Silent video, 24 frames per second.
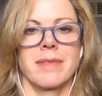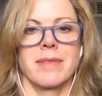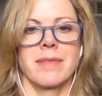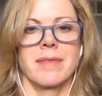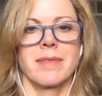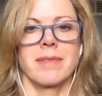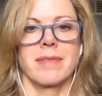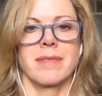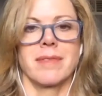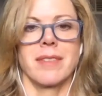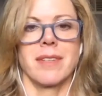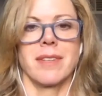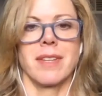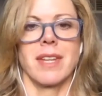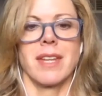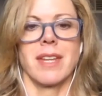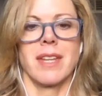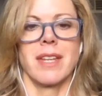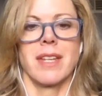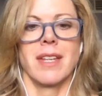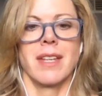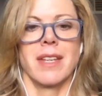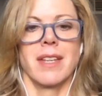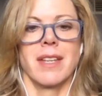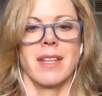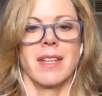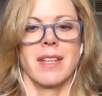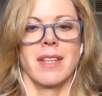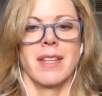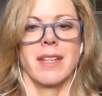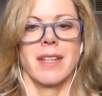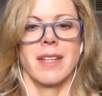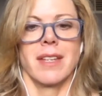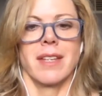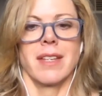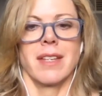thank you so much, Joe,
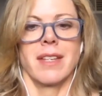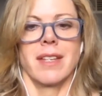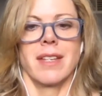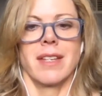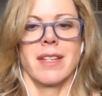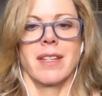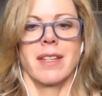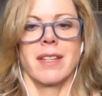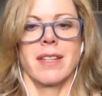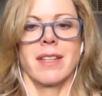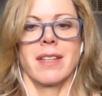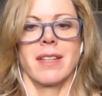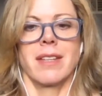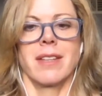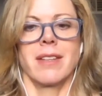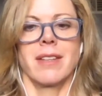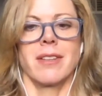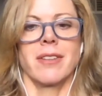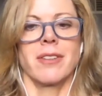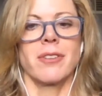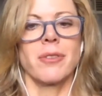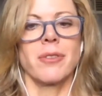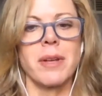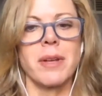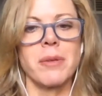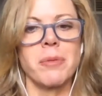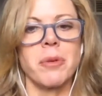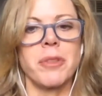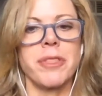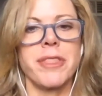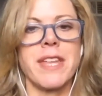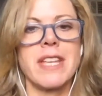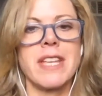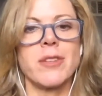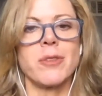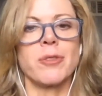for being on the show, for explaining what
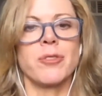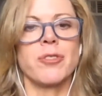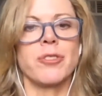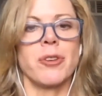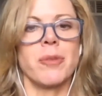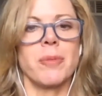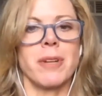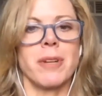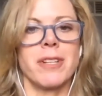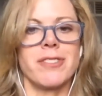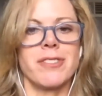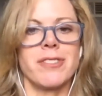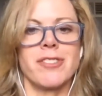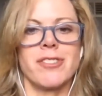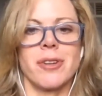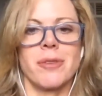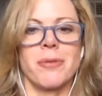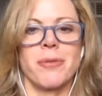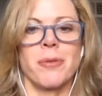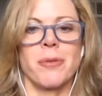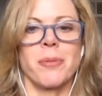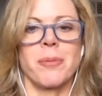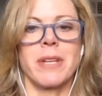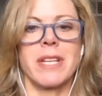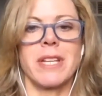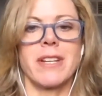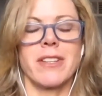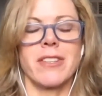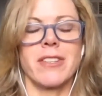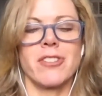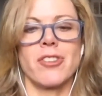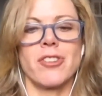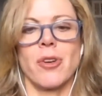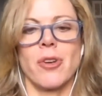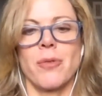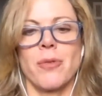Pulumi's about, for tolerating our
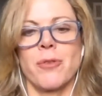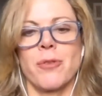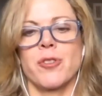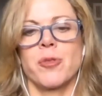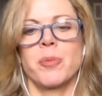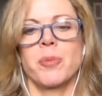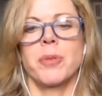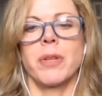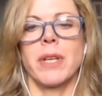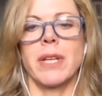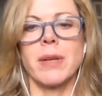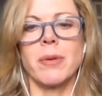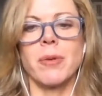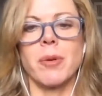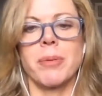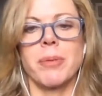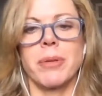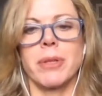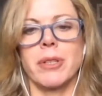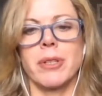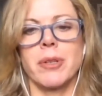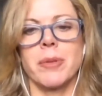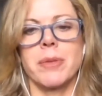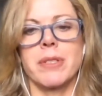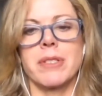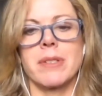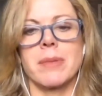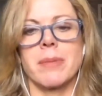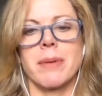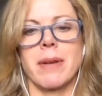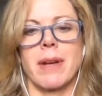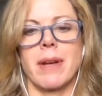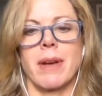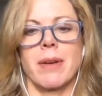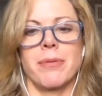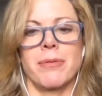crazy questions, especially the
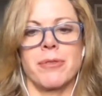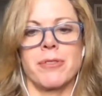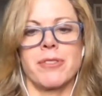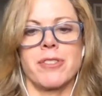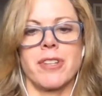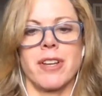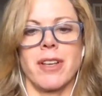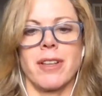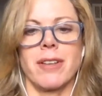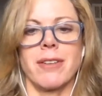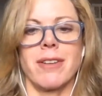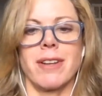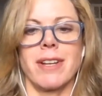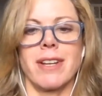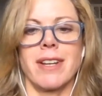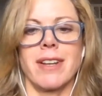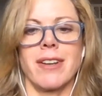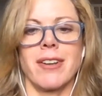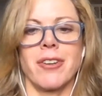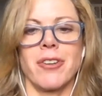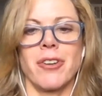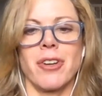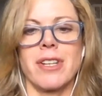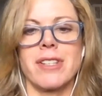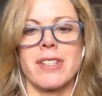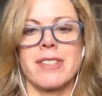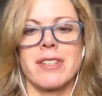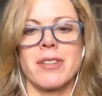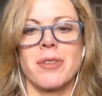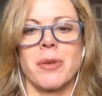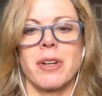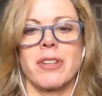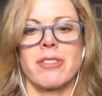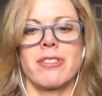questions about llamas.